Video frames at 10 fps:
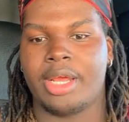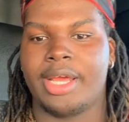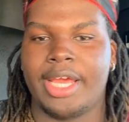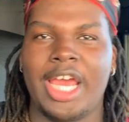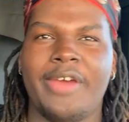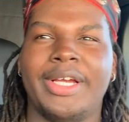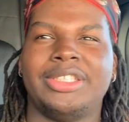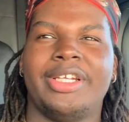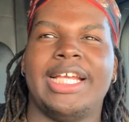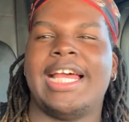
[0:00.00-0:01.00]
Anyway,
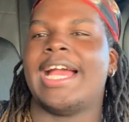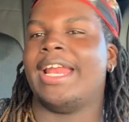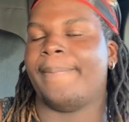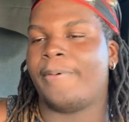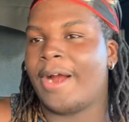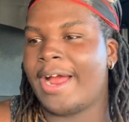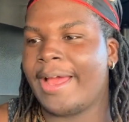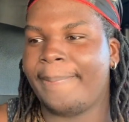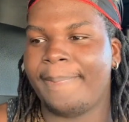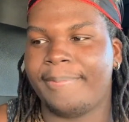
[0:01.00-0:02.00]
so yeah, I got the
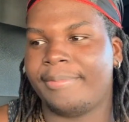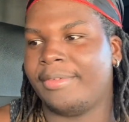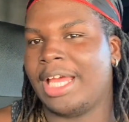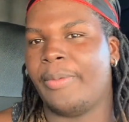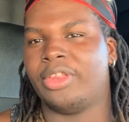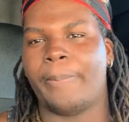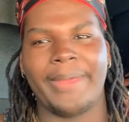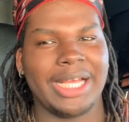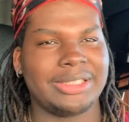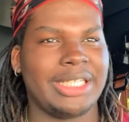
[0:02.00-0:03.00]
Prime. I went through
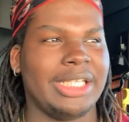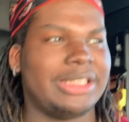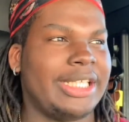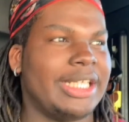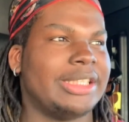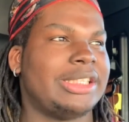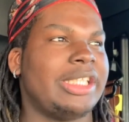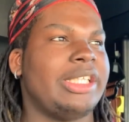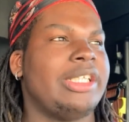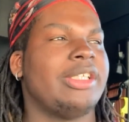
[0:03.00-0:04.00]
PSD,
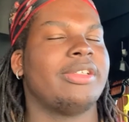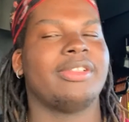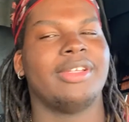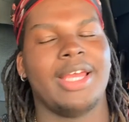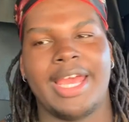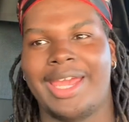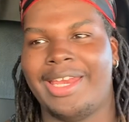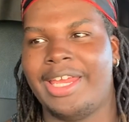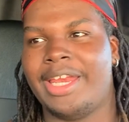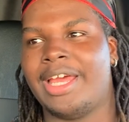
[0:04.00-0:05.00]
TNT,
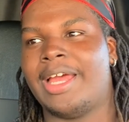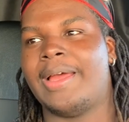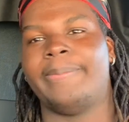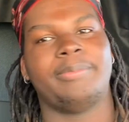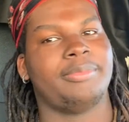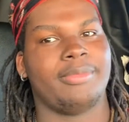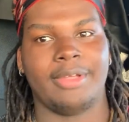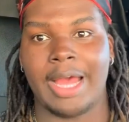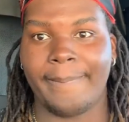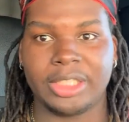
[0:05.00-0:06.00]
and then
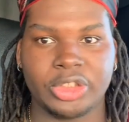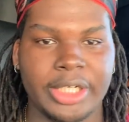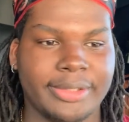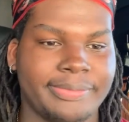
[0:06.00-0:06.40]
got my truck.